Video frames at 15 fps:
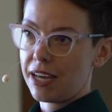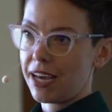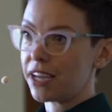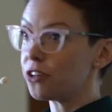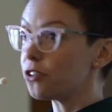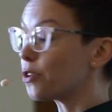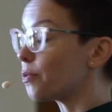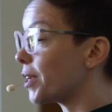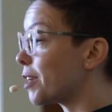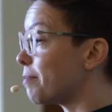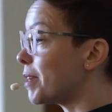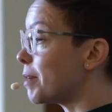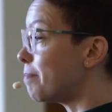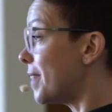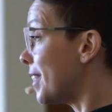I knew that we could
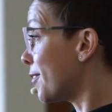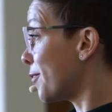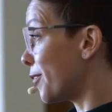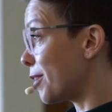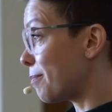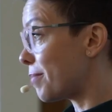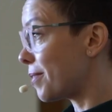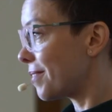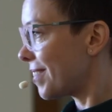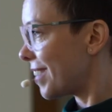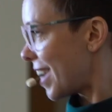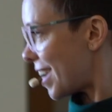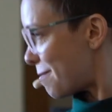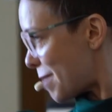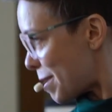be a B Corp
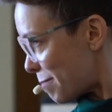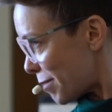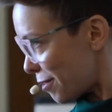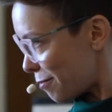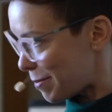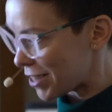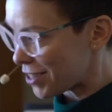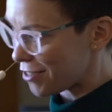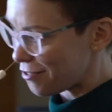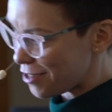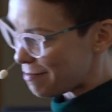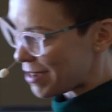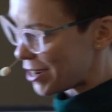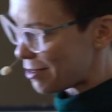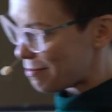and a member of Business for
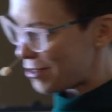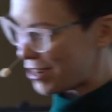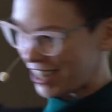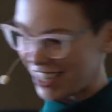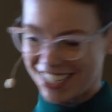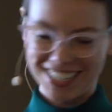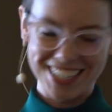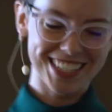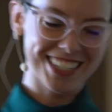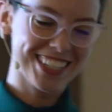a Better Portland.